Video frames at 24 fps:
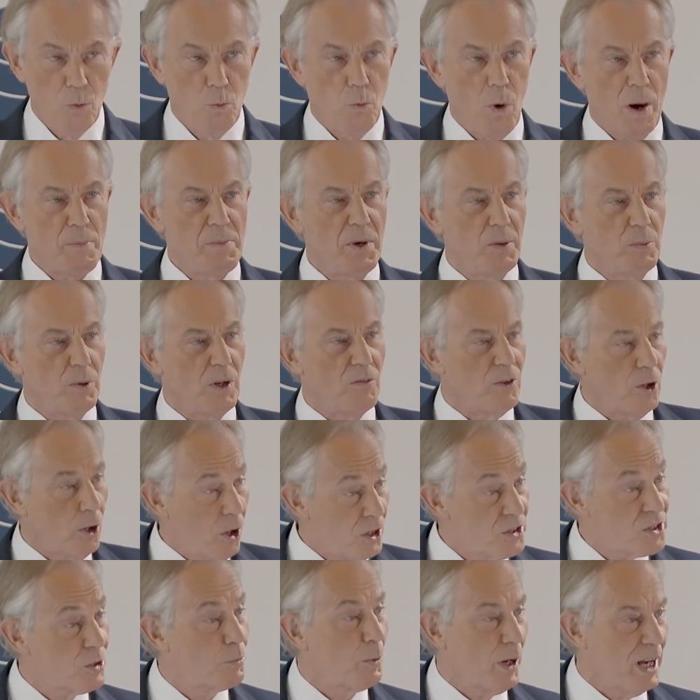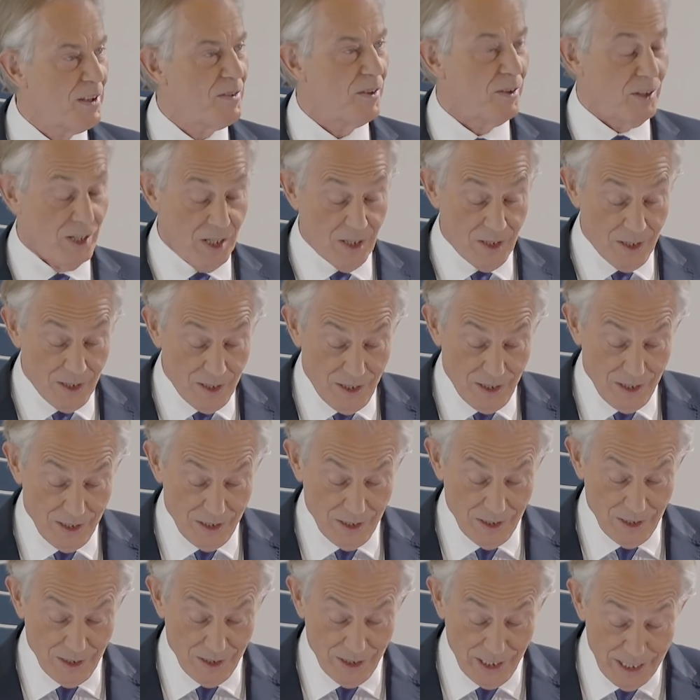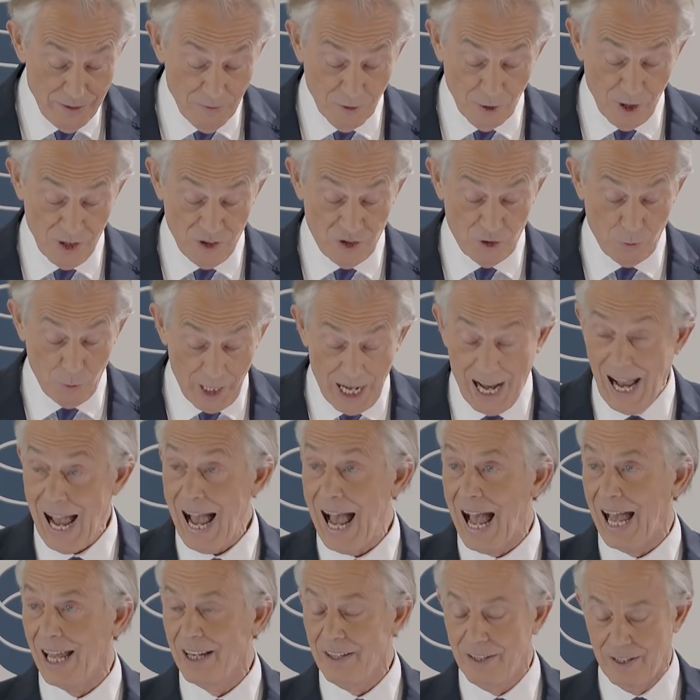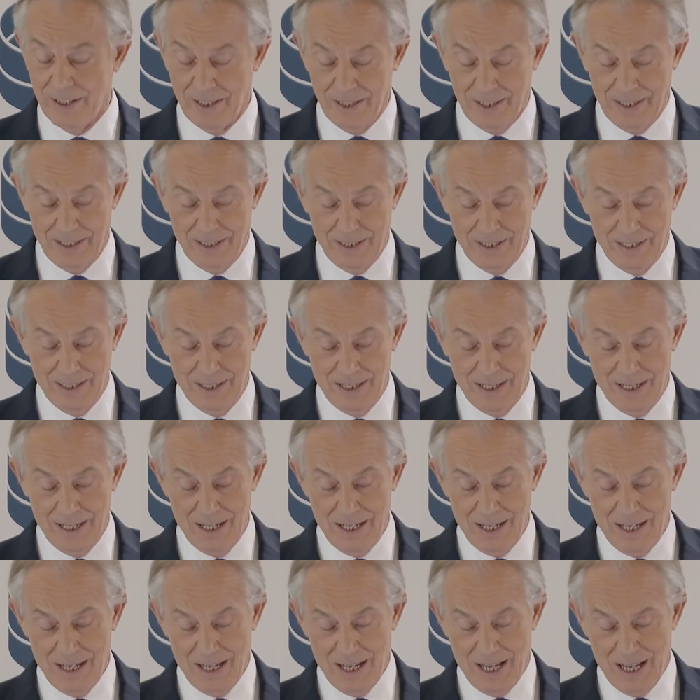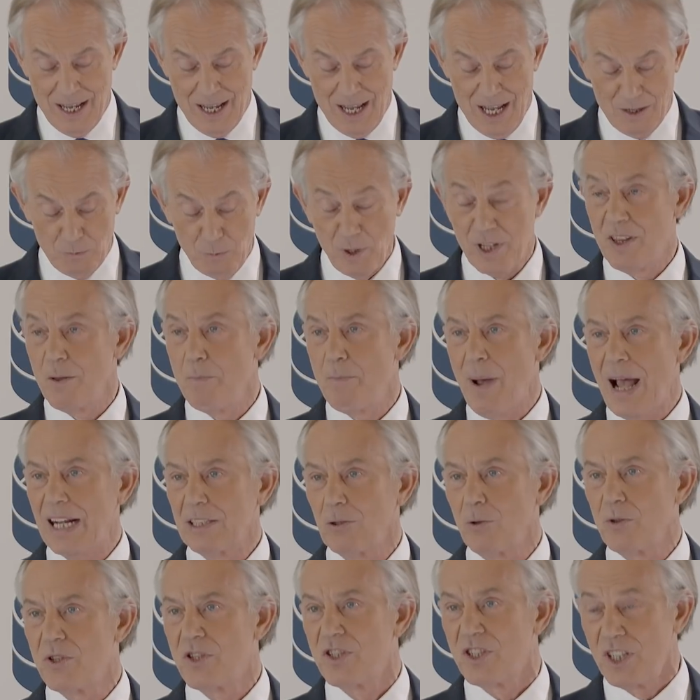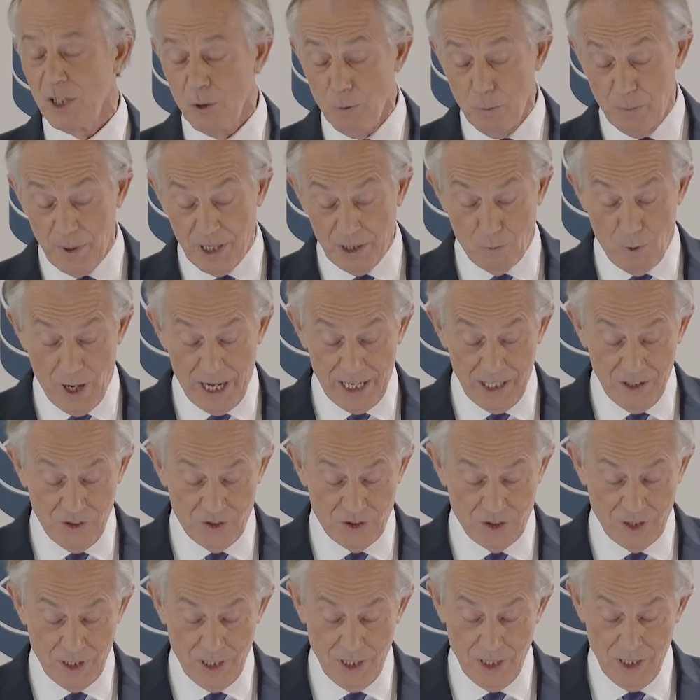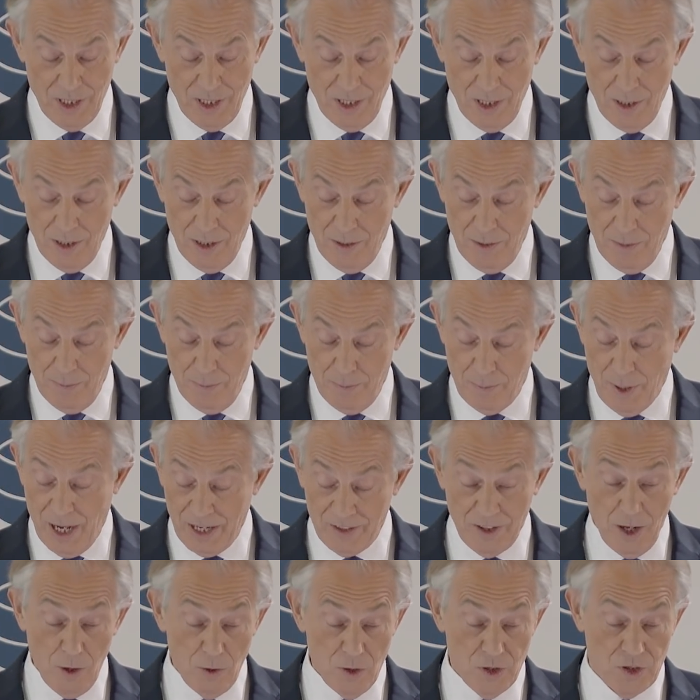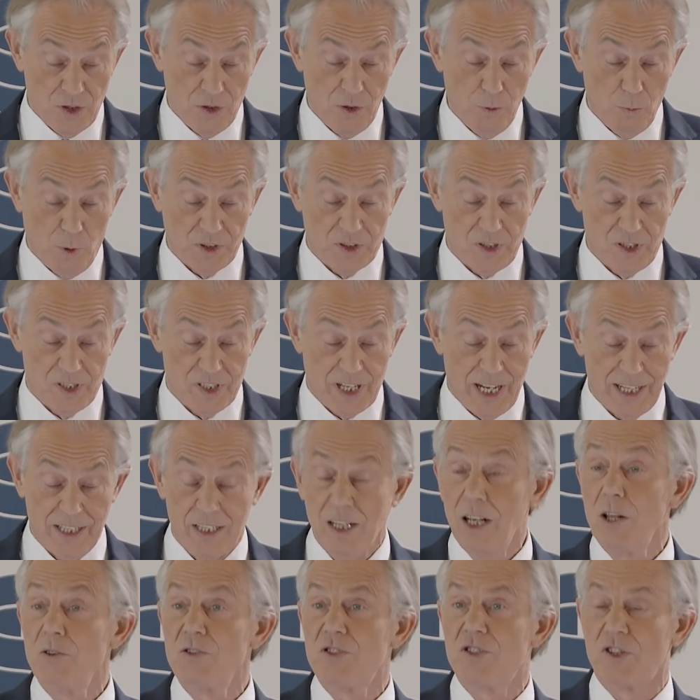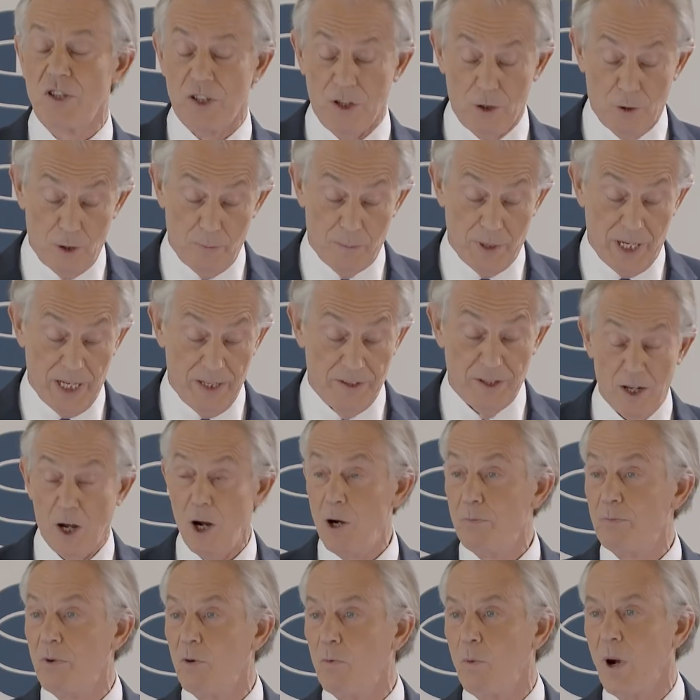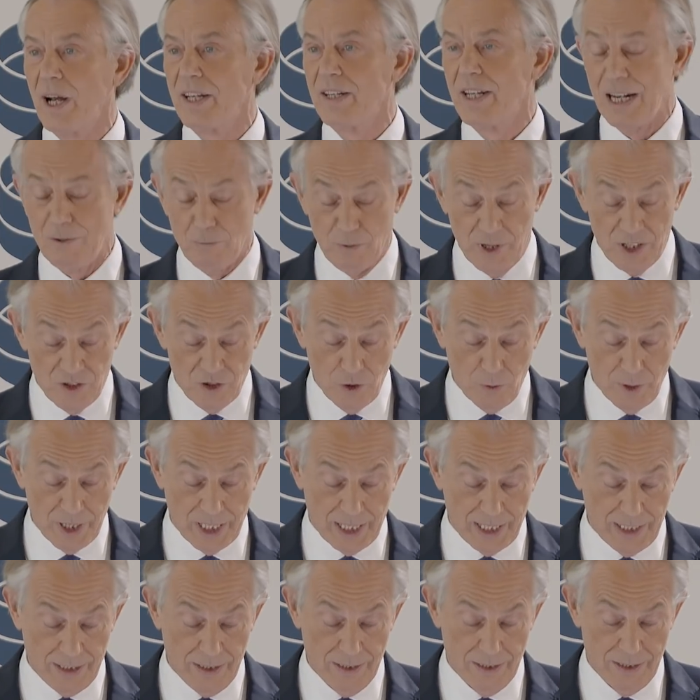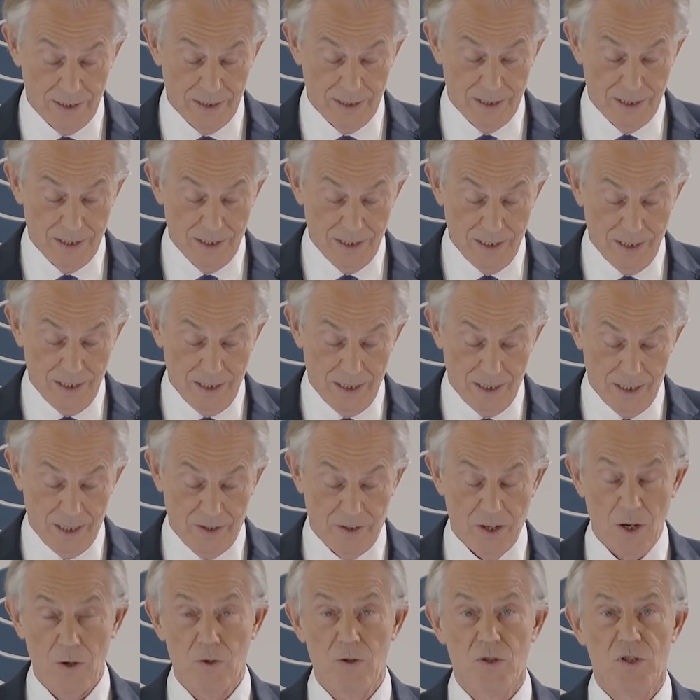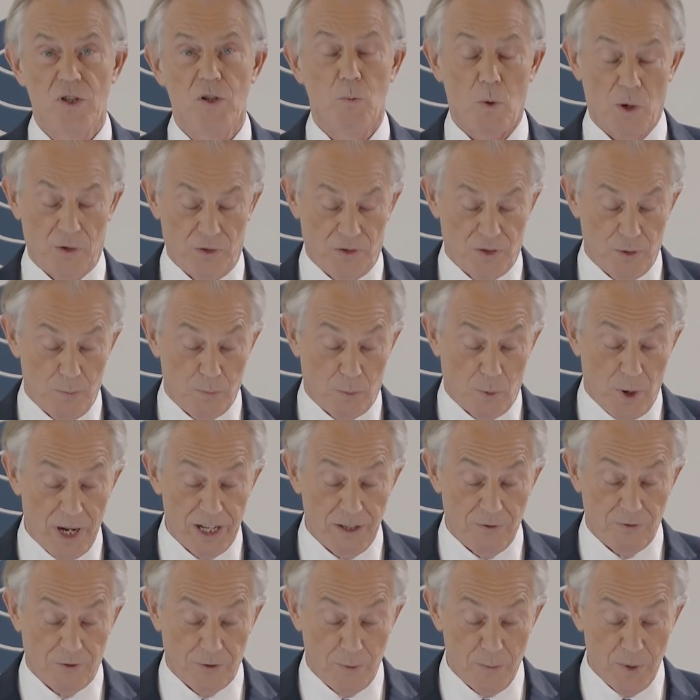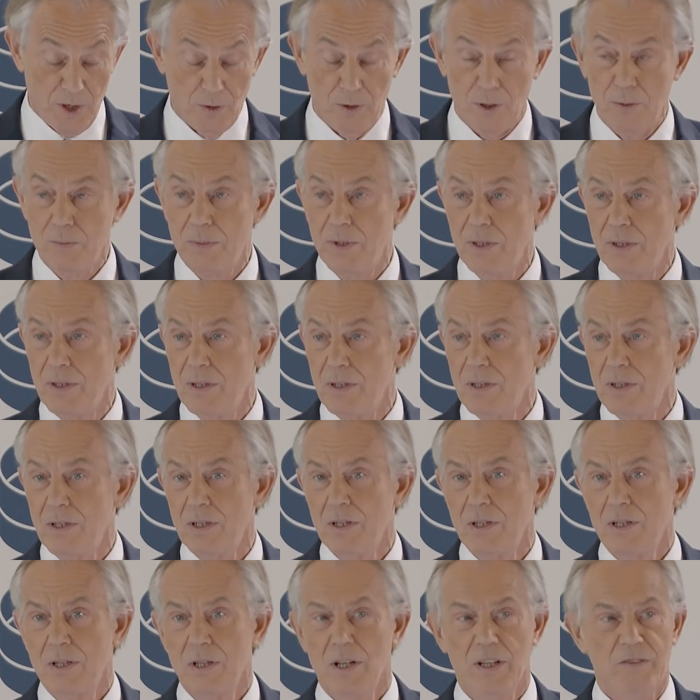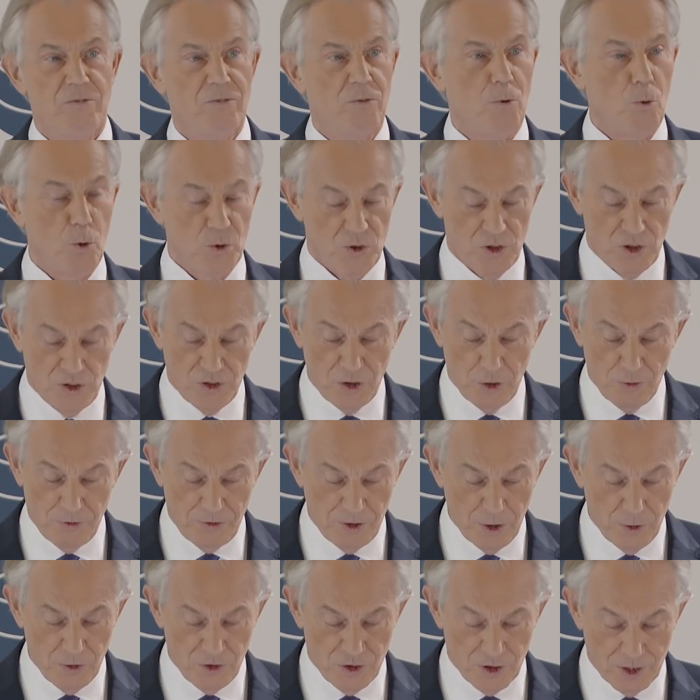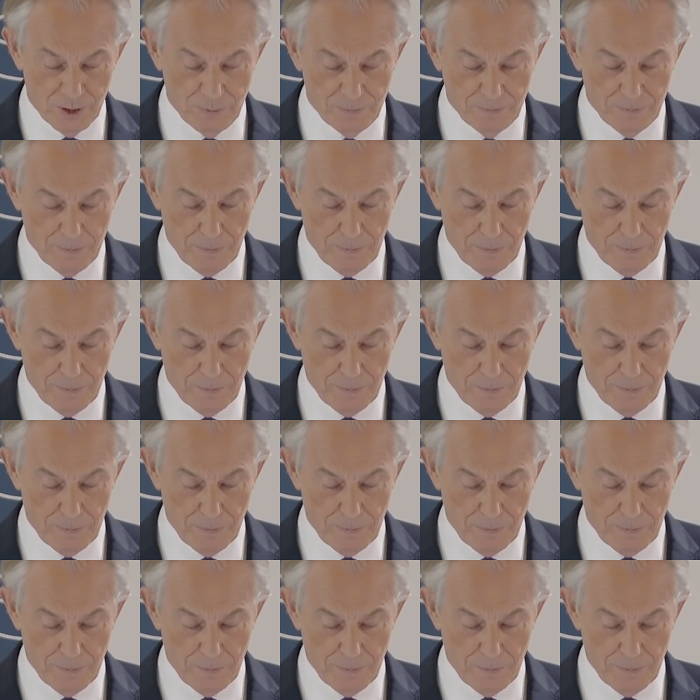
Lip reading: when we will have lost whatever leverage we had, and with the battle still being waged by those who want to stay close to Europe the hope of one day rejoining, and those who want to break from Europe and forge a new future.